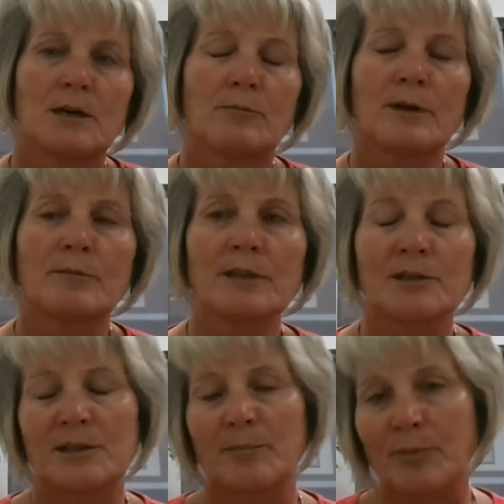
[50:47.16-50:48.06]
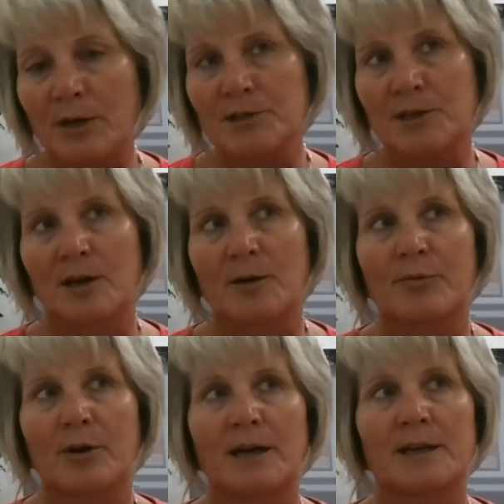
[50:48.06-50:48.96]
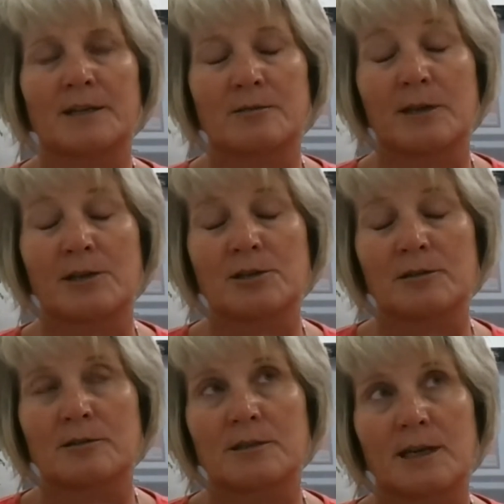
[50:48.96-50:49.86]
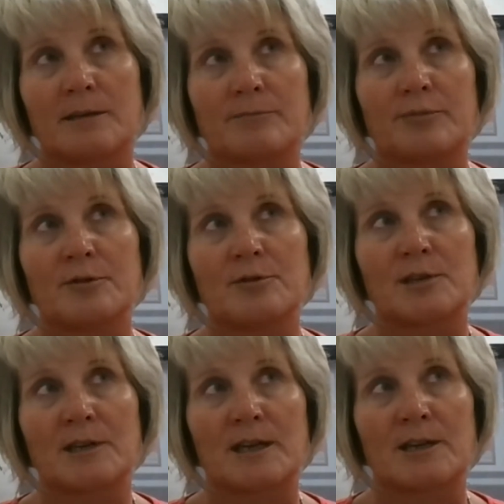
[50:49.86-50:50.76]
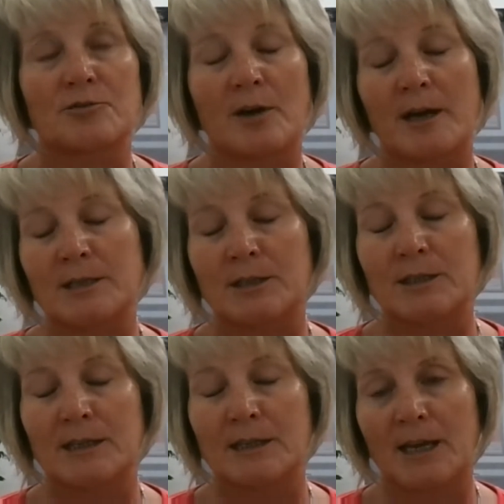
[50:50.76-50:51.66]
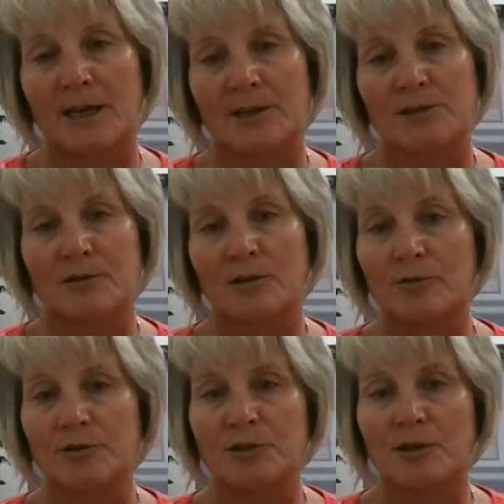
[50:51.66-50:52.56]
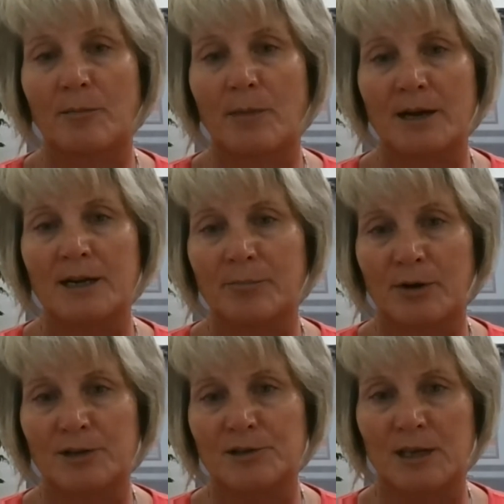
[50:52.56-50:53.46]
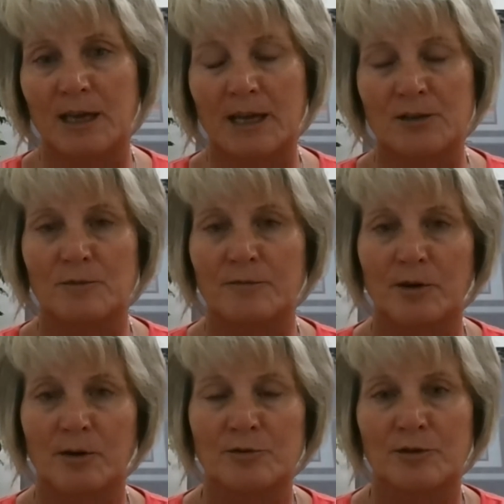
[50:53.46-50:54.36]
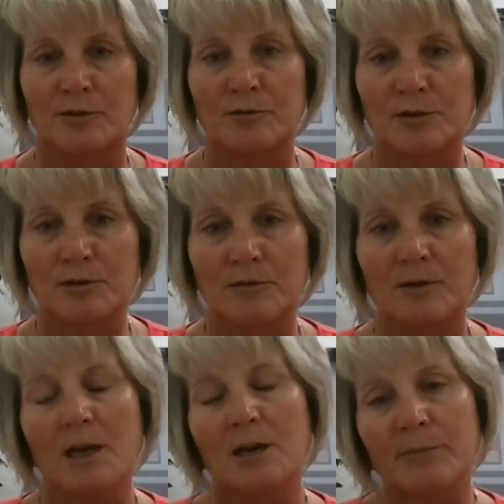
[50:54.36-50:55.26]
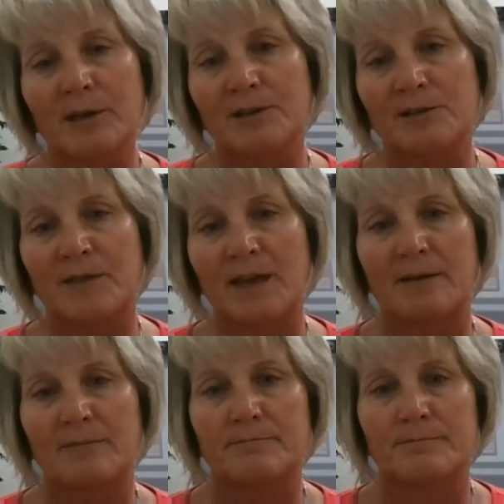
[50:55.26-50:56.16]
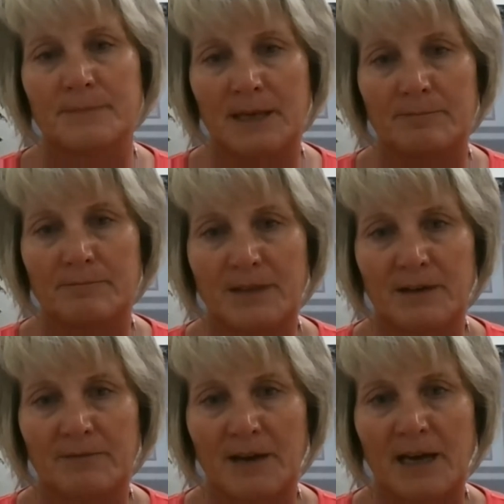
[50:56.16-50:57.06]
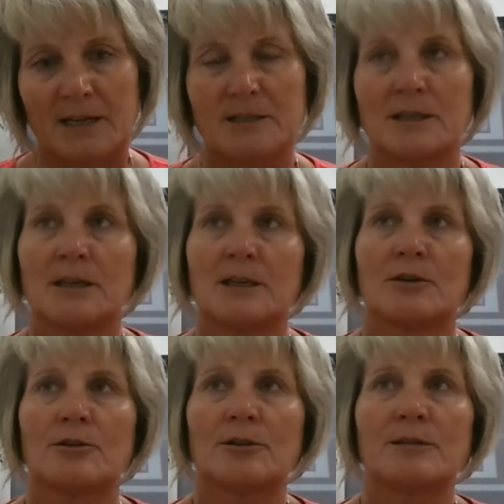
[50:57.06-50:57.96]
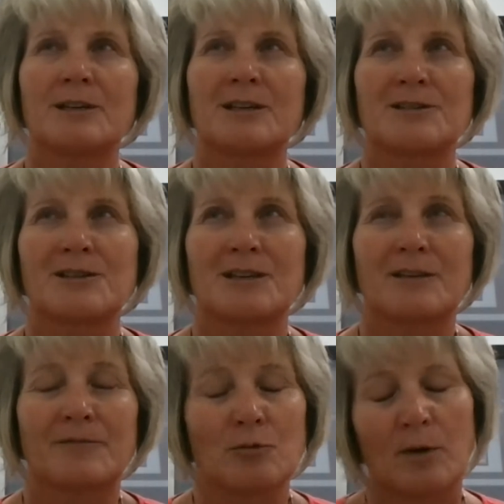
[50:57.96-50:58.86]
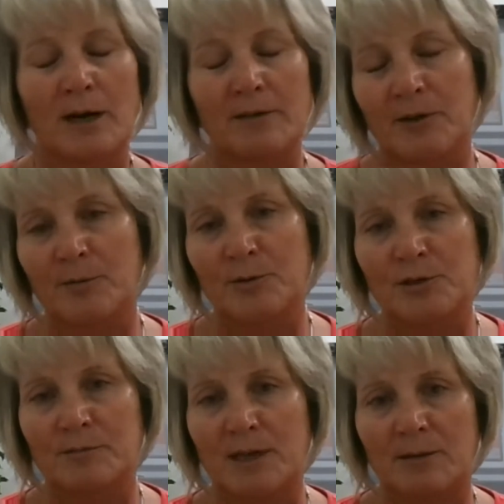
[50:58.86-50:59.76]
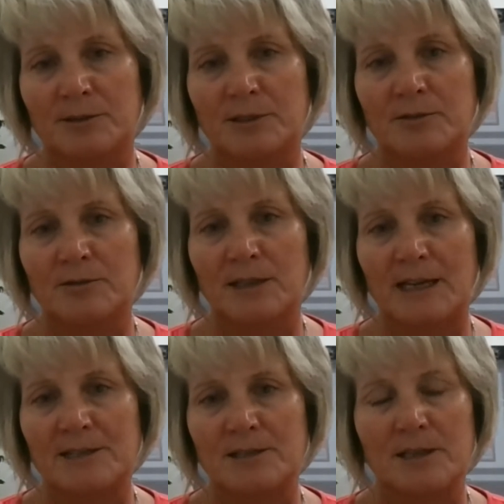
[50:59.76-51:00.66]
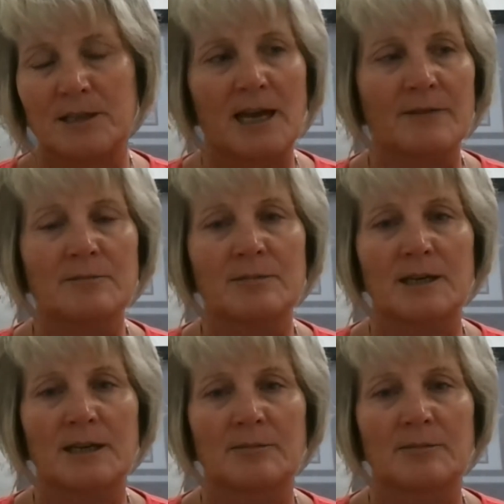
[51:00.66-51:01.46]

When we looked at pricing our product, we actually looked at producing it and trying to get it as close to commodity pricing as what farmers are used to because of that fact, Ernie, because if you want farmers to be able to utilize it, they have to be